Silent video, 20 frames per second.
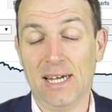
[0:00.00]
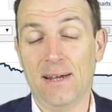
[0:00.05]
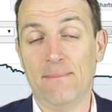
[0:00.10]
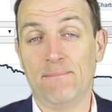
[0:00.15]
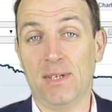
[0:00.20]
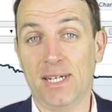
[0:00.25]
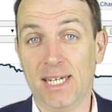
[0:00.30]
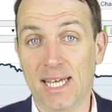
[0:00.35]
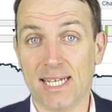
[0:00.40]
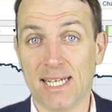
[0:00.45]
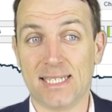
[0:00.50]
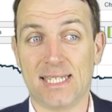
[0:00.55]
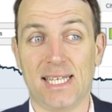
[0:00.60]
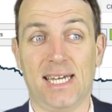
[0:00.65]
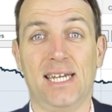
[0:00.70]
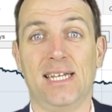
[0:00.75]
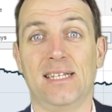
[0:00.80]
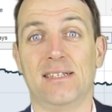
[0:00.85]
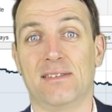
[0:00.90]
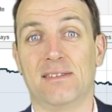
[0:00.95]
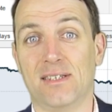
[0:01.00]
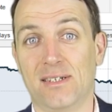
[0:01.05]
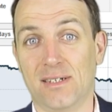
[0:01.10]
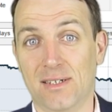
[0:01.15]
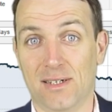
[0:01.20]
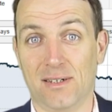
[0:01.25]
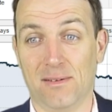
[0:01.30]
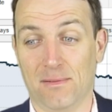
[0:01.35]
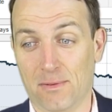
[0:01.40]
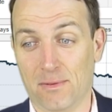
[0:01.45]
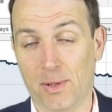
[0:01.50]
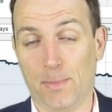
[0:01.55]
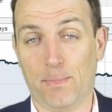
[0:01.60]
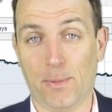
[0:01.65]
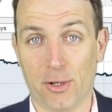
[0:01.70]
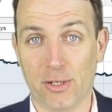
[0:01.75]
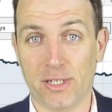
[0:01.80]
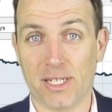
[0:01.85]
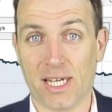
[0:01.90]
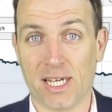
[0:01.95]
The next day, the
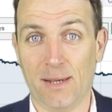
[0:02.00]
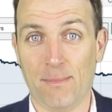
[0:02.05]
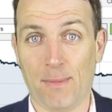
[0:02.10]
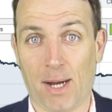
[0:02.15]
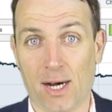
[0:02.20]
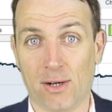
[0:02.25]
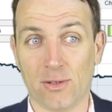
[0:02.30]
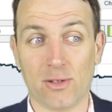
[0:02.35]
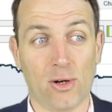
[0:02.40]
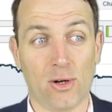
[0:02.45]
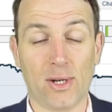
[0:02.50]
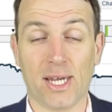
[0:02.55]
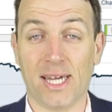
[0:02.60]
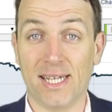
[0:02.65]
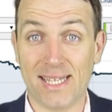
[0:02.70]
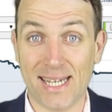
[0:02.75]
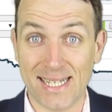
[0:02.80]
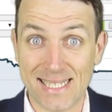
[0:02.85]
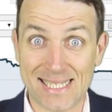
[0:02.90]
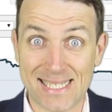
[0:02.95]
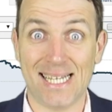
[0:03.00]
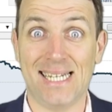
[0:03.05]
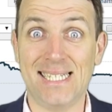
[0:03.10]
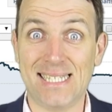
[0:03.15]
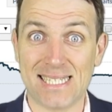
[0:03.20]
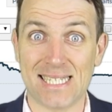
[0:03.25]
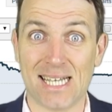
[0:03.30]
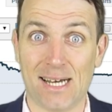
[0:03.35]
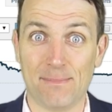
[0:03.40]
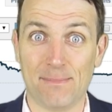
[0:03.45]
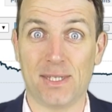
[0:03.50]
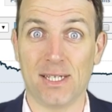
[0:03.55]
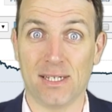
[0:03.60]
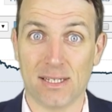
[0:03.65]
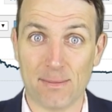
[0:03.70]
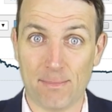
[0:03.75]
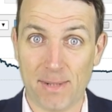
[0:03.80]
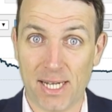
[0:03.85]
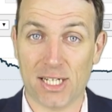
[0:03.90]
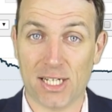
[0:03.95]
report came out. Okay, they said something,
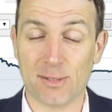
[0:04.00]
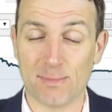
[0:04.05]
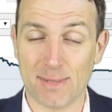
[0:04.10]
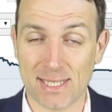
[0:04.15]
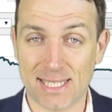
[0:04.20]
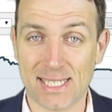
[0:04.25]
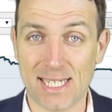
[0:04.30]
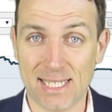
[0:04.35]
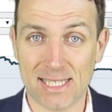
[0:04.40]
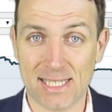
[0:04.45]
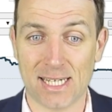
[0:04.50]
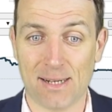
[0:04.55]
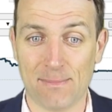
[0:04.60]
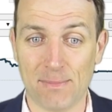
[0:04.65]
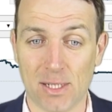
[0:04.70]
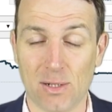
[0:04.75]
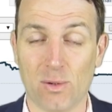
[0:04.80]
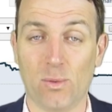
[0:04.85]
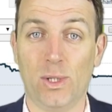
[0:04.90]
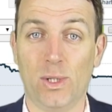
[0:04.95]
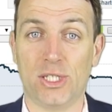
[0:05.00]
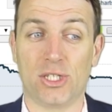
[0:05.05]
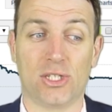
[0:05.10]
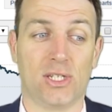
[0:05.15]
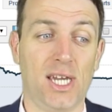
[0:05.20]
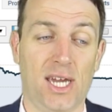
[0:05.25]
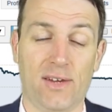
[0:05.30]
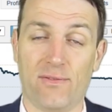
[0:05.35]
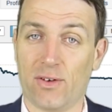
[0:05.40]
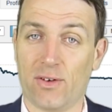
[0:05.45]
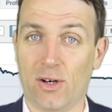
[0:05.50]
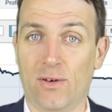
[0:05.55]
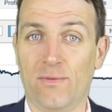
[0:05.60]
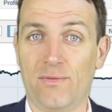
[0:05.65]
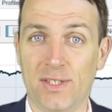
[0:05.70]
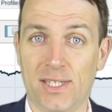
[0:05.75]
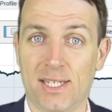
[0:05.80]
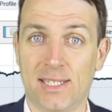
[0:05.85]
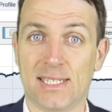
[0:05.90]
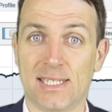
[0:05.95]
the management said something, which gave
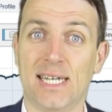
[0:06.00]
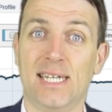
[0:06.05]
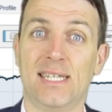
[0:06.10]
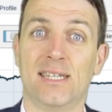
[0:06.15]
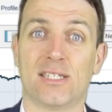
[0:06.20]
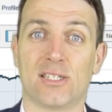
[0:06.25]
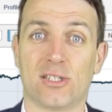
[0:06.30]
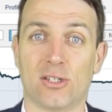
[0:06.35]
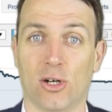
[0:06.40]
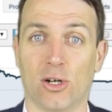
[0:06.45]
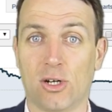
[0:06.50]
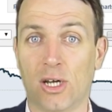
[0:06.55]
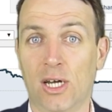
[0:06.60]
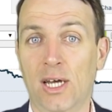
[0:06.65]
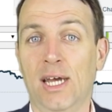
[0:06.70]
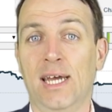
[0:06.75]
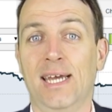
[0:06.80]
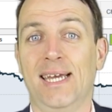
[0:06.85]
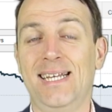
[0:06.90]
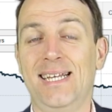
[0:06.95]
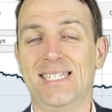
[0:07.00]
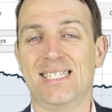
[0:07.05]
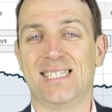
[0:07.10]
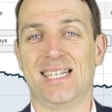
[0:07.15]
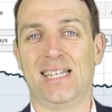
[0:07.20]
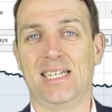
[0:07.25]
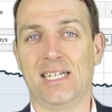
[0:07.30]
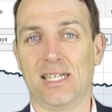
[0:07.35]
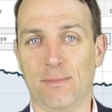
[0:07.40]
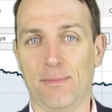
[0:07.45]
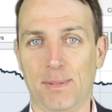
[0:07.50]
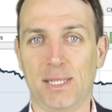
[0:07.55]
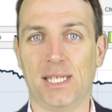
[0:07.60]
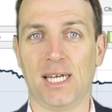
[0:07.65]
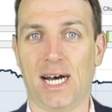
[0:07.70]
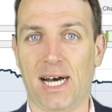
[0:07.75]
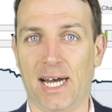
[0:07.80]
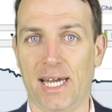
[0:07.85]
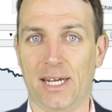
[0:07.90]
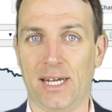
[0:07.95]
confidence, and the stock is a little bit
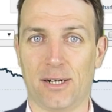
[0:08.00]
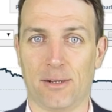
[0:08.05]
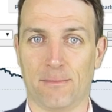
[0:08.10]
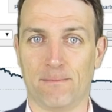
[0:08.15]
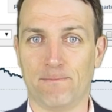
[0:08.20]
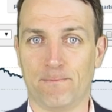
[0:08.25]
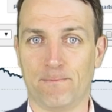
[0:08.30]
higher.